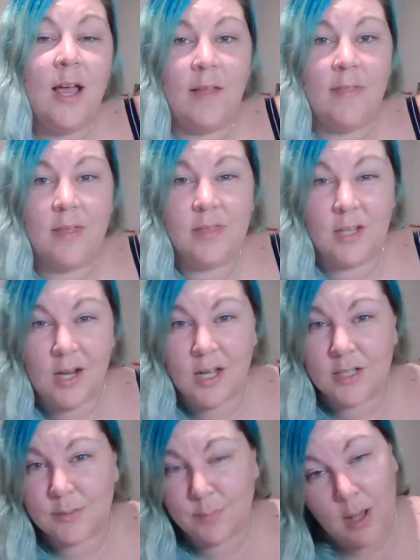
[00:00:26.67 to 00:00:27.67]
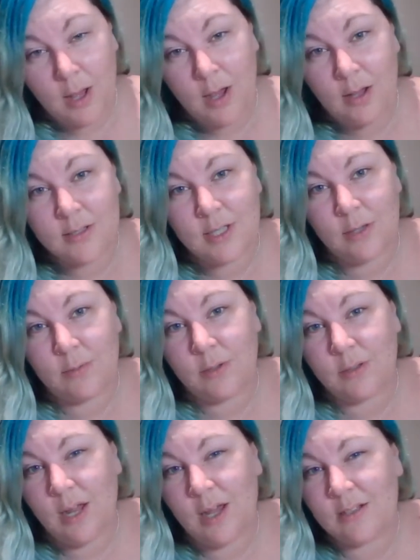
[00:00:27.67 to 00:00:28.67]
and then the last part. So the
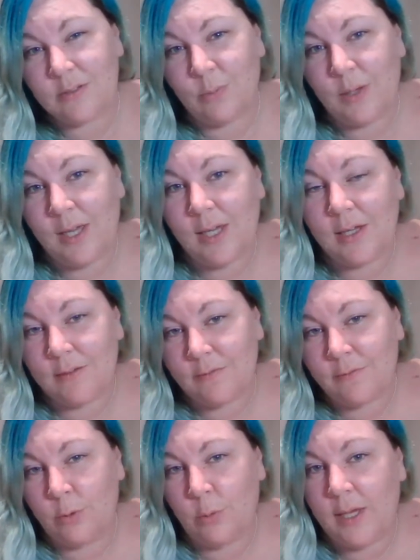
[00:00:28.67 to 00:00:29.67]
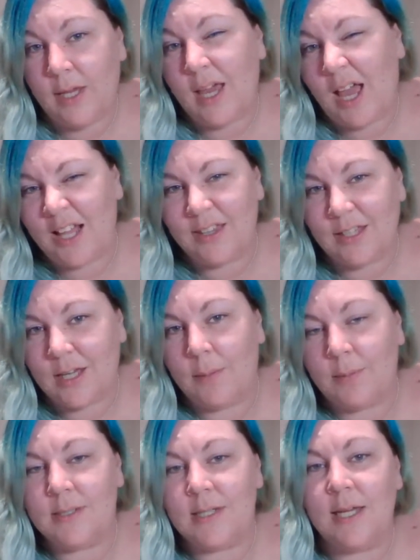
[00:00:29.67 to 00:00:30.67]
last week, full week, and the couple
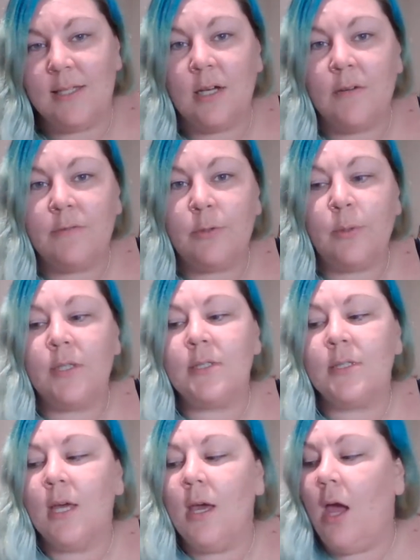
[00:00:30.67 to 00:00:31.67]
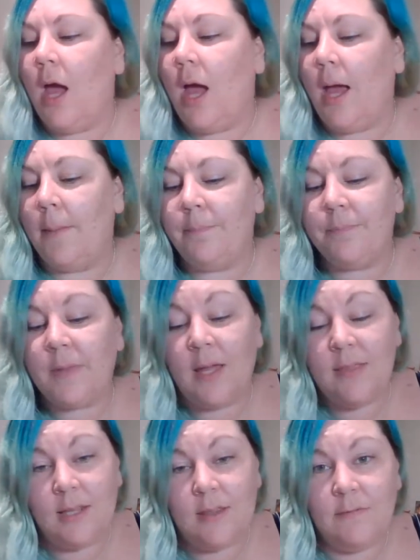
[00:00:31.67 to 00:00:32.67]
of days afterwards. And
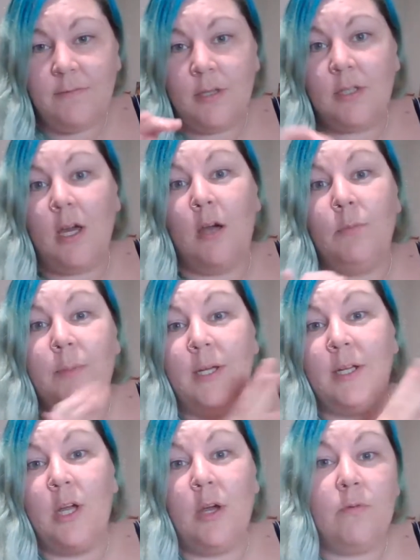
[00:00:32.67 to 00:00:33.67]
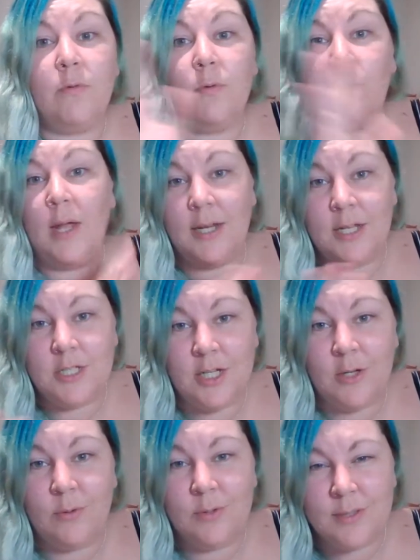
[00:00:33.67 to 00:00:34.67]
then the fifth card will be an overall energy
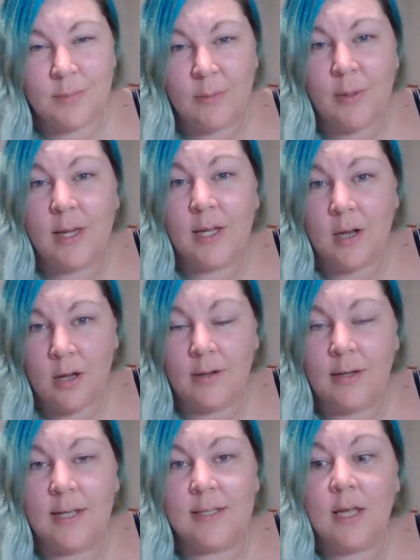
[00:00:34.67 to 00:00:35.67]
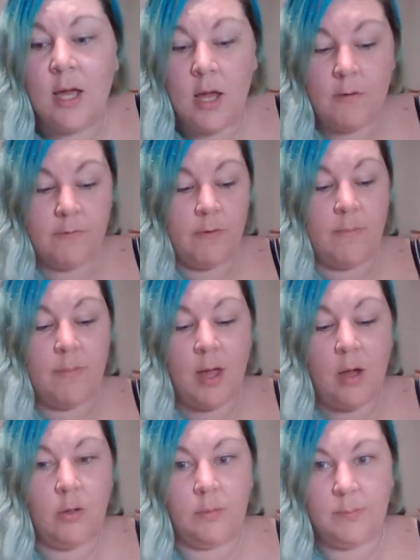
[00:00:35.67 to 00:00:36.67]
or something we can harness from that
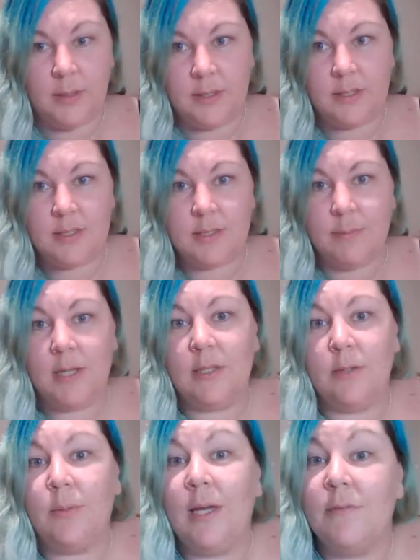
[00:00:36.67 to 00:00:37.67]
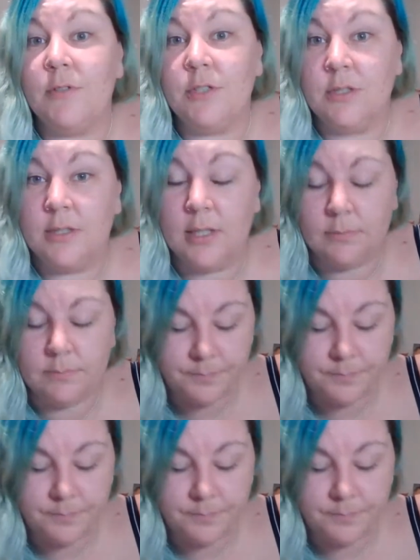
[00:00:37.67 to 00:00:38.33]
whole month spread that we have just done.